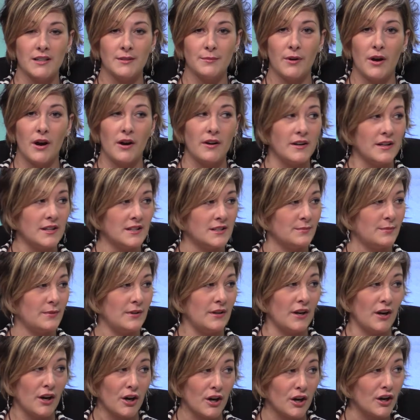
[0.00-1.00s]
about. It needs to
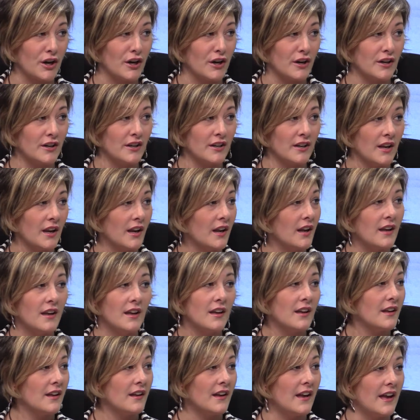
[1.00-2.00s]
be heard,
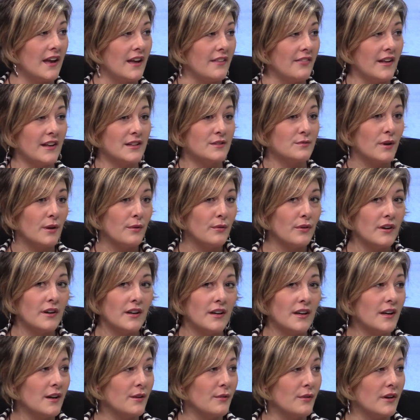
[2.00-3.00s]
and that's why we're
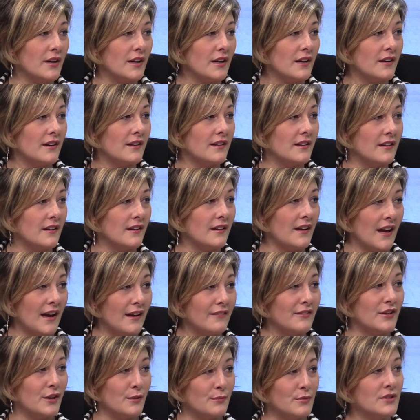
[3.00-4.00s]
here. We're here to
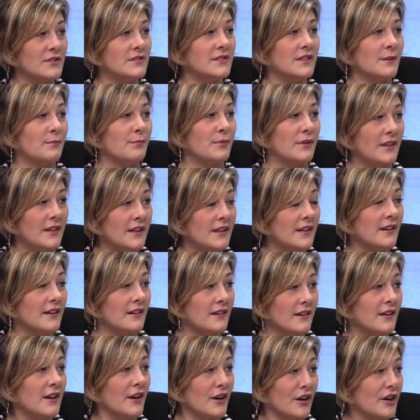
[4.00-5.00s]
have your music be
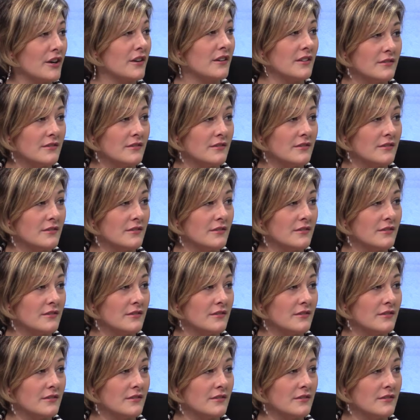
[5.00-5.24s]
heard.